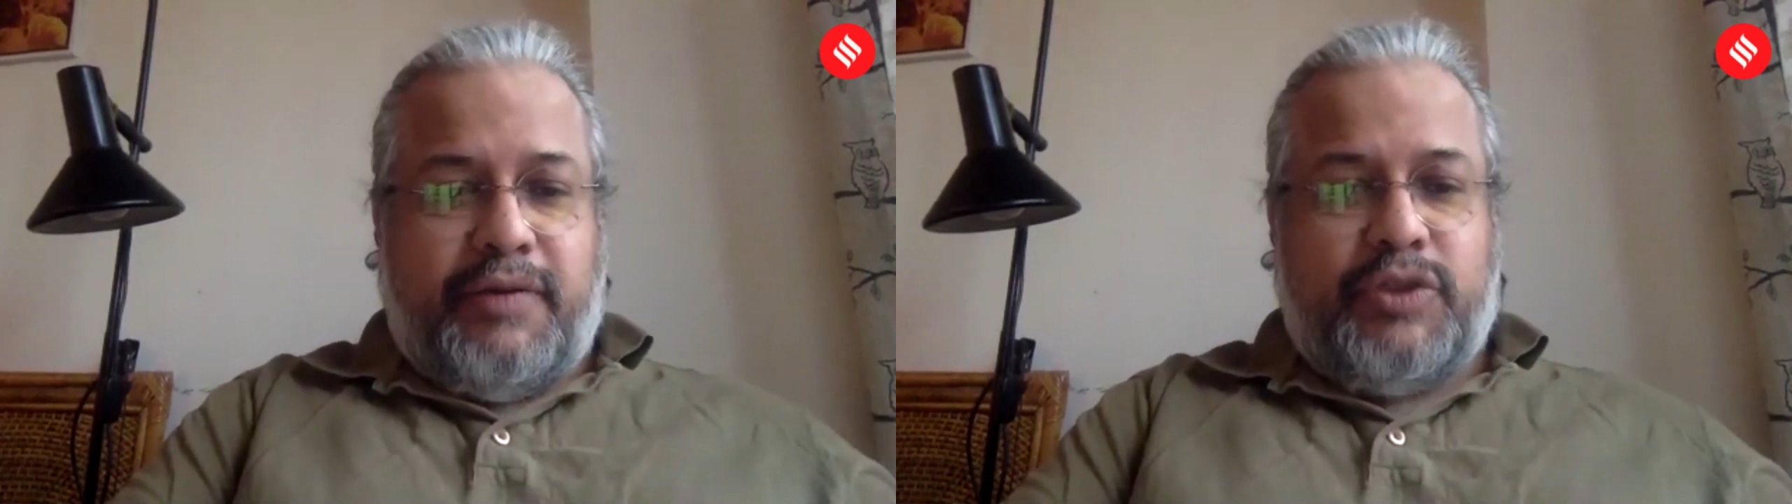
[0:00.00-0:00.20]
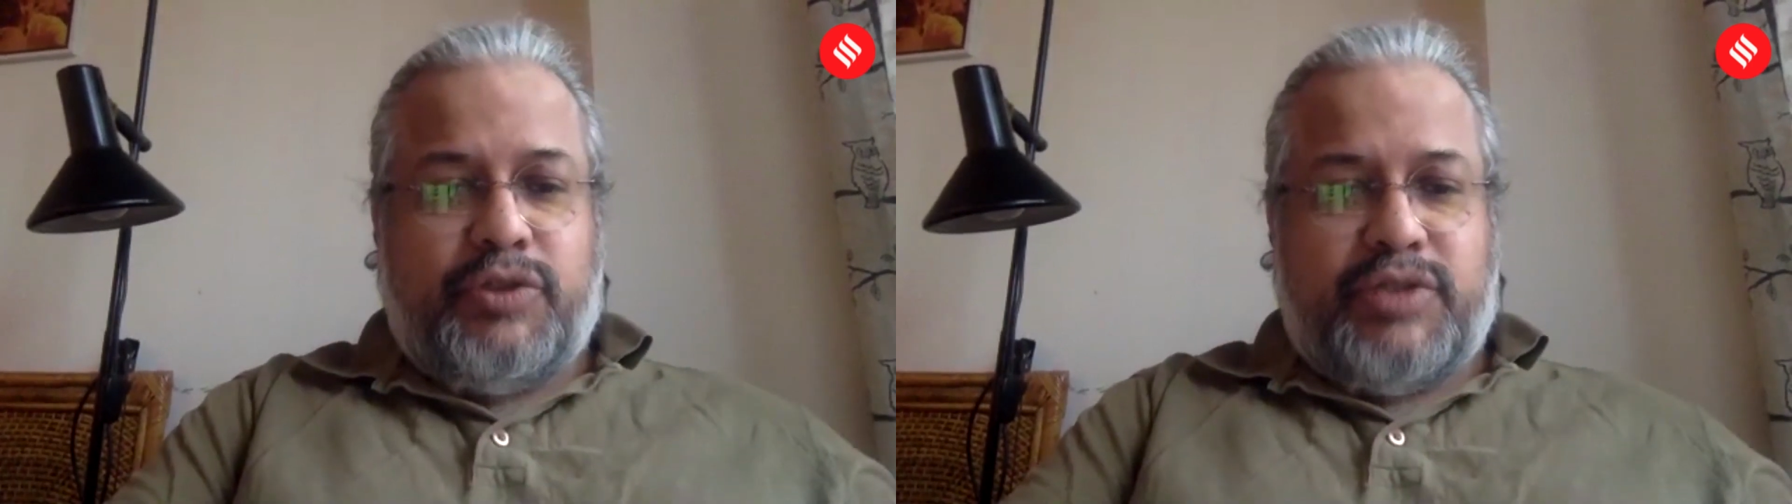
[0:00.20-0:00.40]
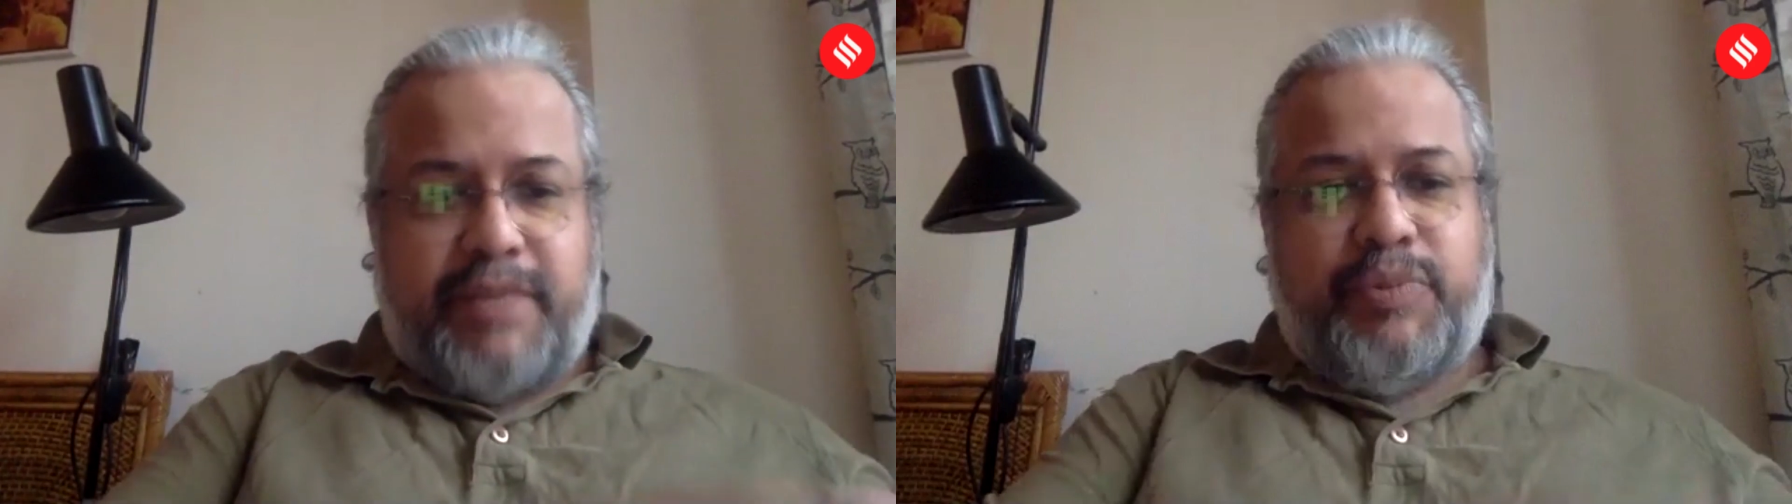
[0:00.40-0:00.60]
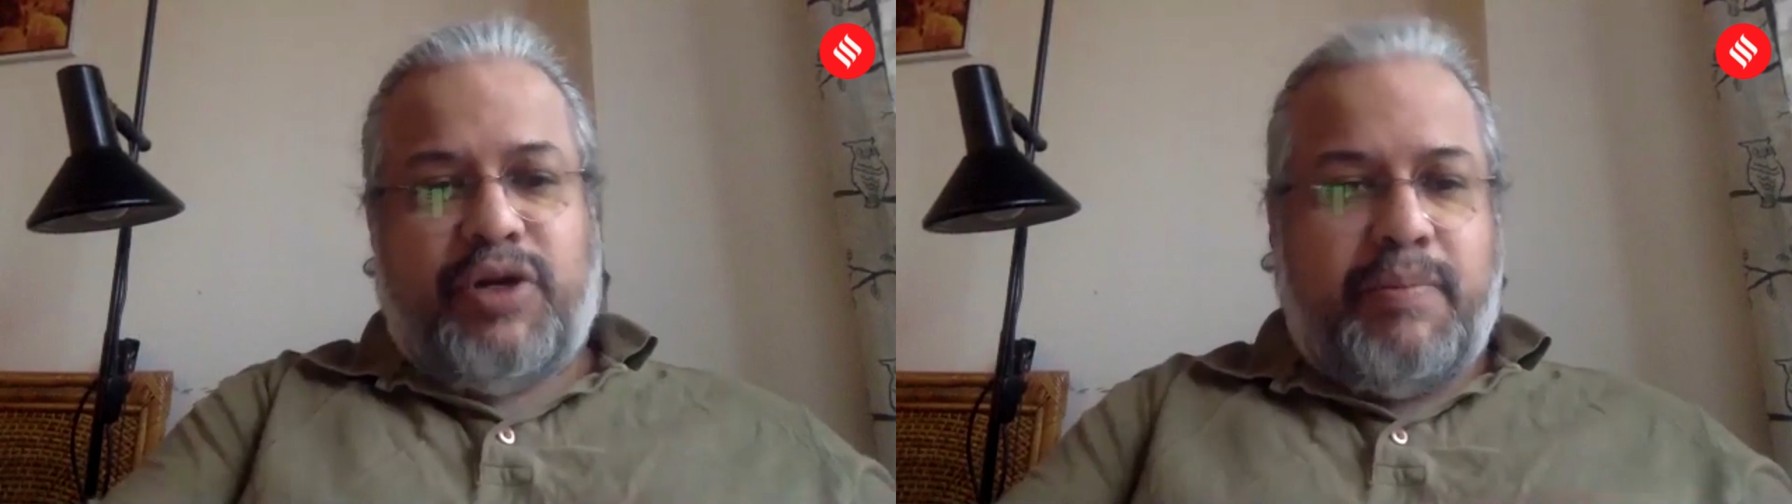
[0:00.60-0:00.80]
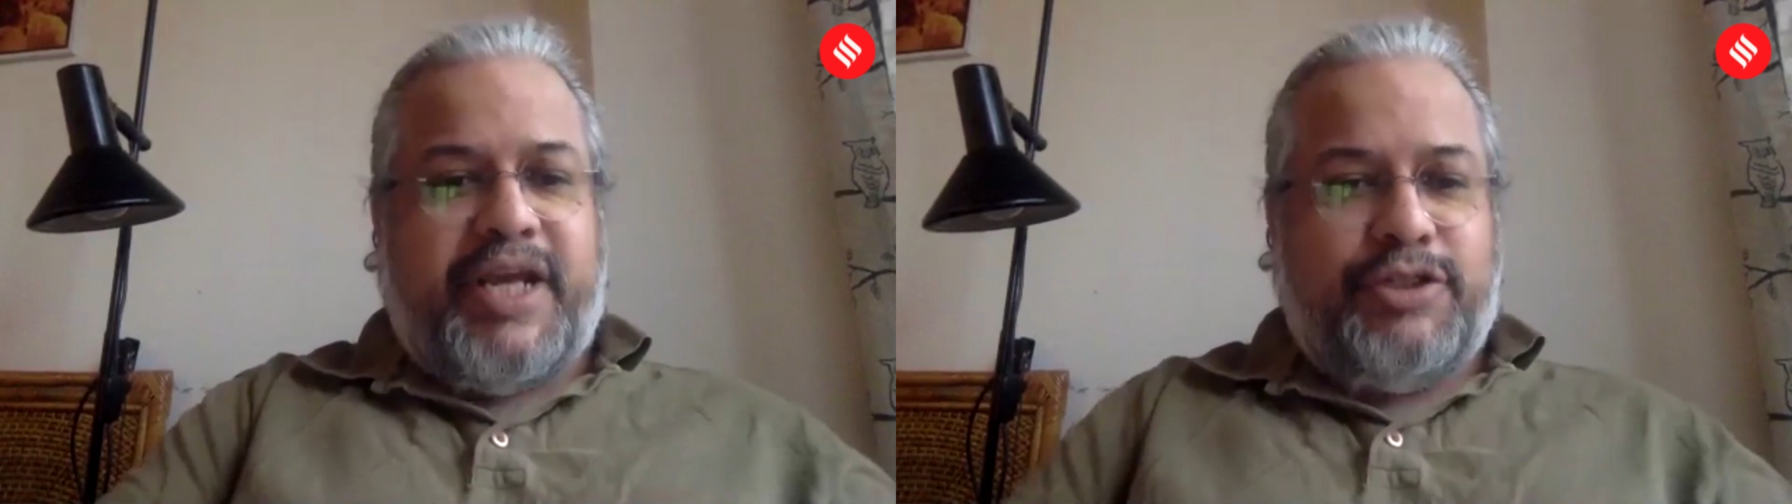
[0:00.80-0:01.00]
which was
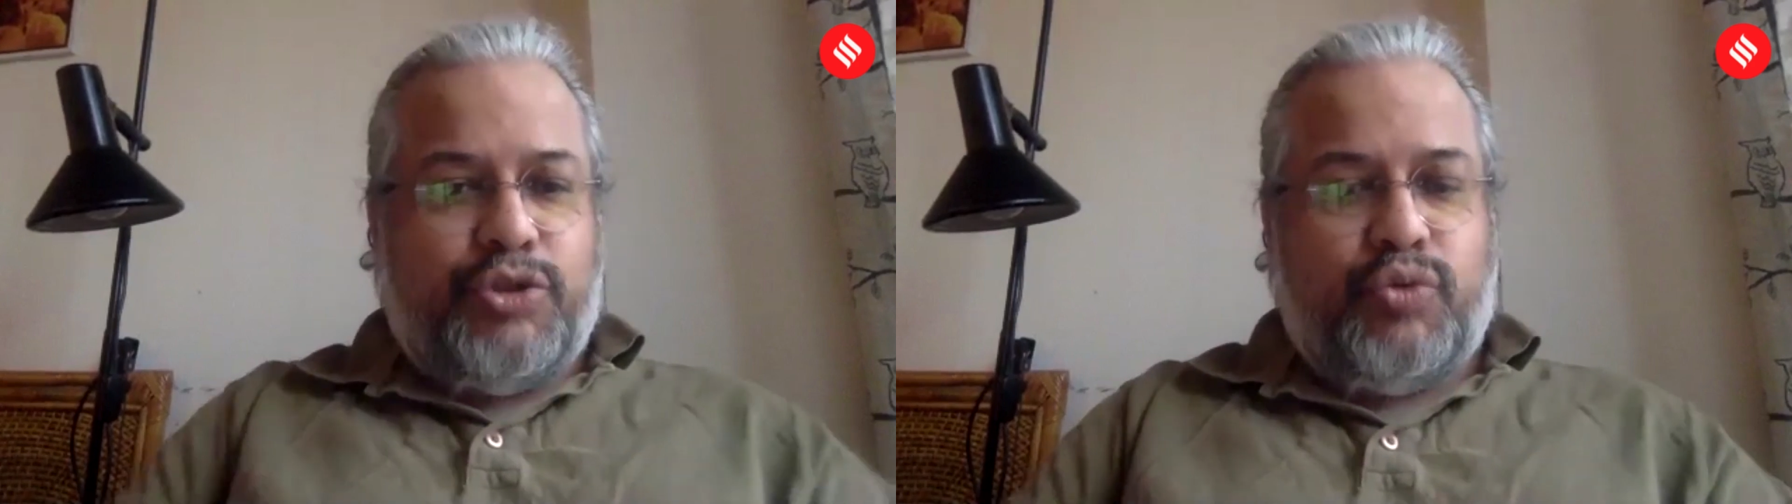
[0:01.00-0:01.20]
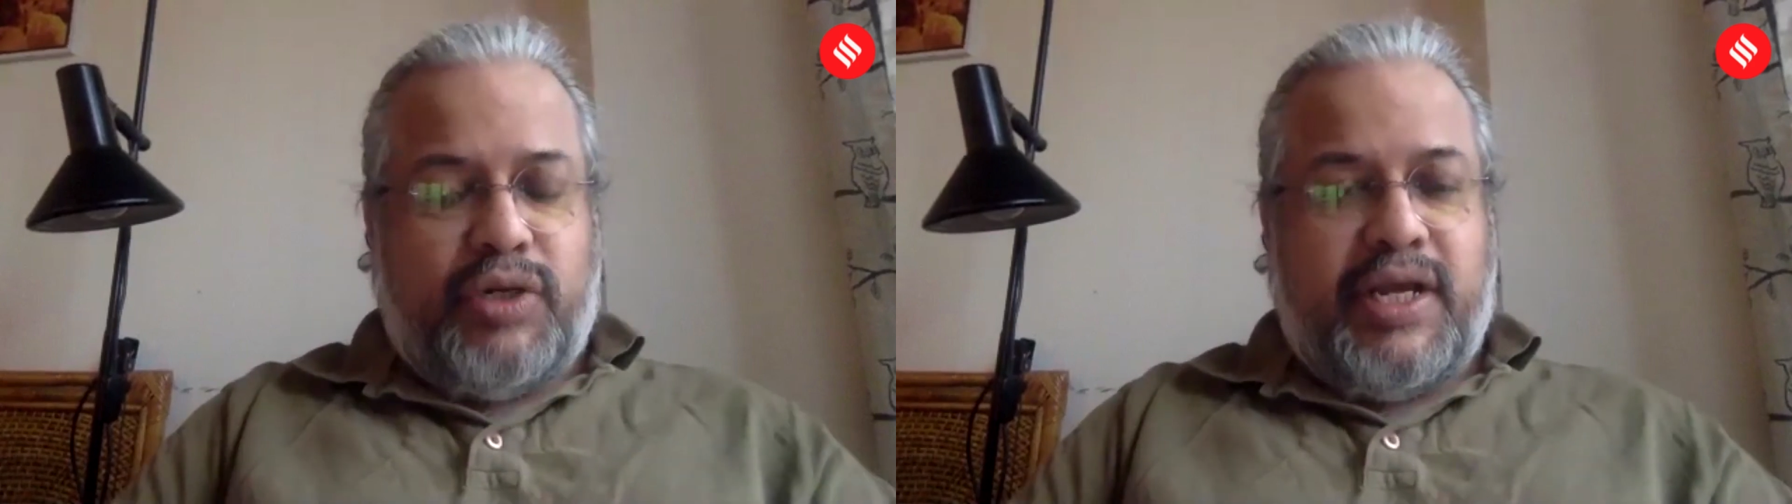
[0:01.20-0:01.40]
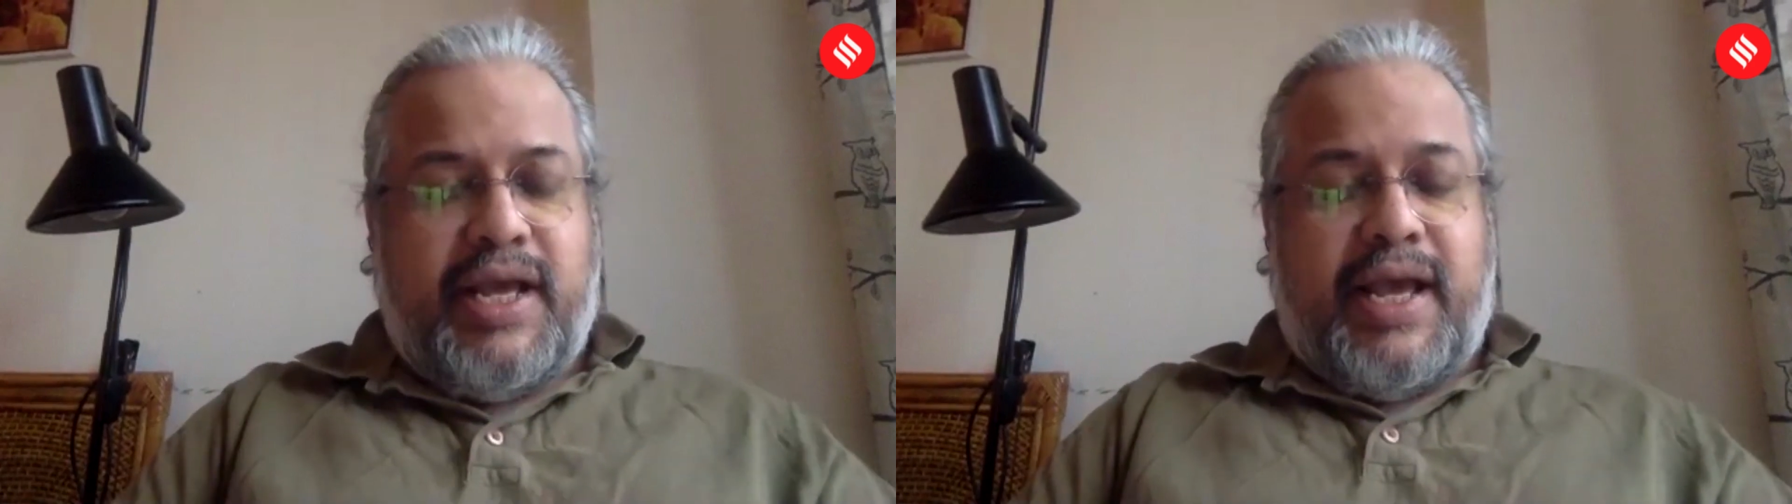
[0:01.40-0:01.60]
April, May, June.